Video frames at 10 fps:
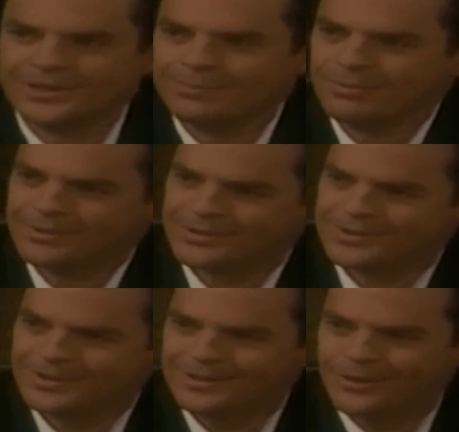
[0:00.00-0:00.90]
Sleeping with the
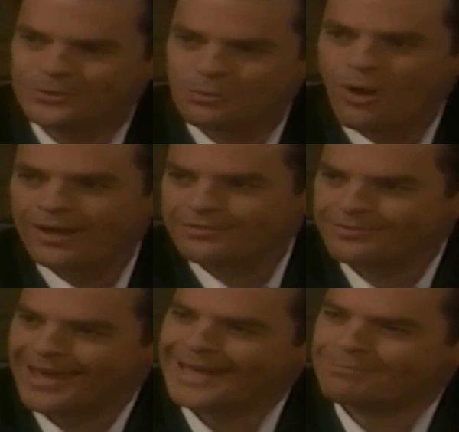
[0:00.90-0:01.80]
C E O's wife
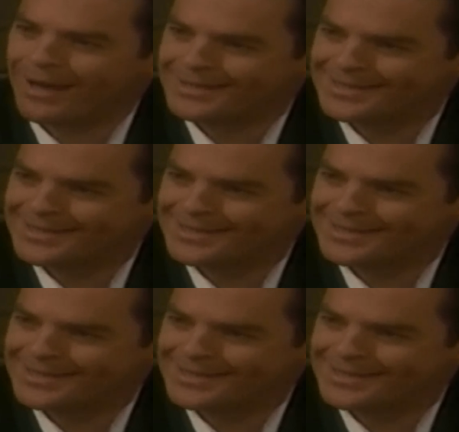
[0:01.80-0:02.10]
ain't my